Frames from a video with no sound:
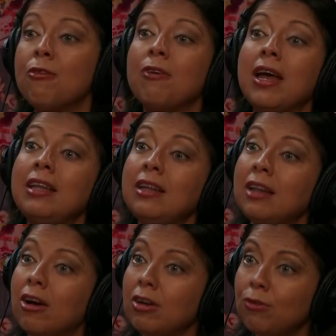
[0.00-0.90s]
Finding
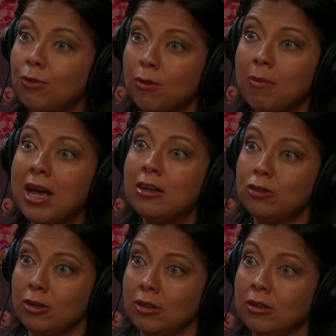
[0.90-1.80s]
out
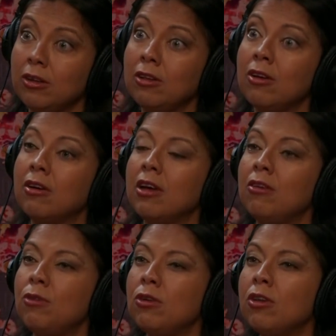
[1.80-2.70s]
information,
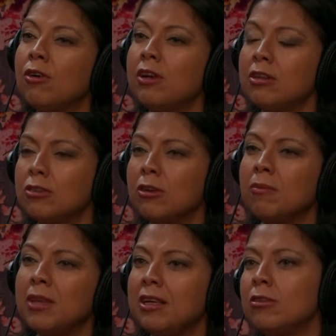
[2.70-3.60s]
if you notice some
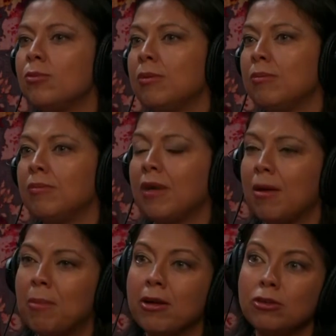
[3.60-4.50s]
things
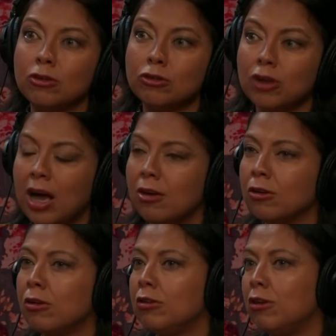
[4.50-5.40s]
about your
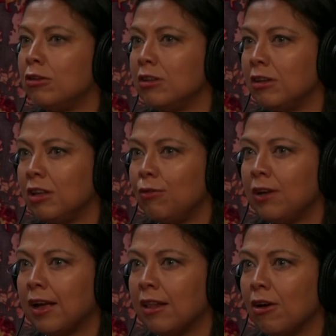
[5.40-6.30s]
child or your
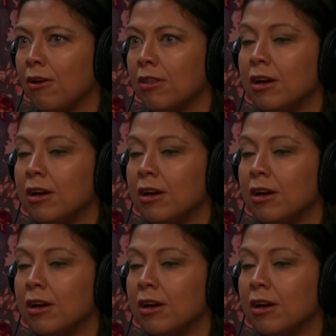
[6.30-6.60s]
significant other,